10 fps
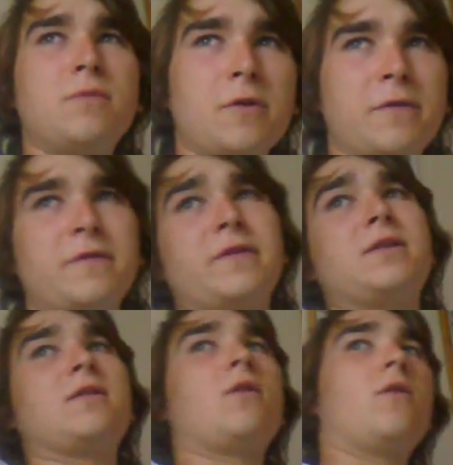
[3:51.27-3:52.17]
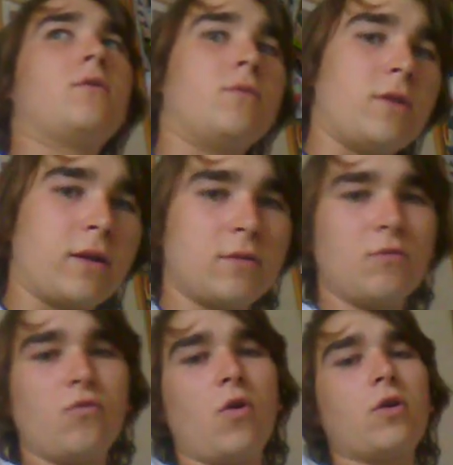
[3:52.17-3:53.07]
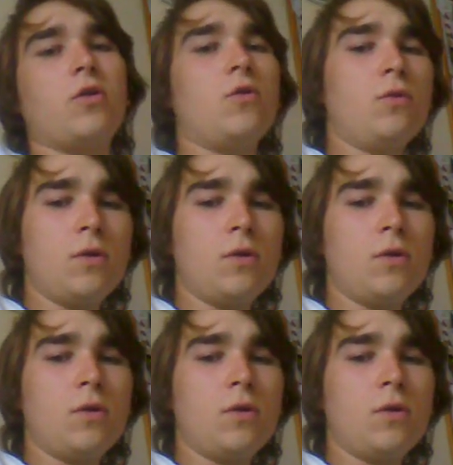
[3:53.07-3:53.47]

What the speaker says: but if it's a no, it will like rock you.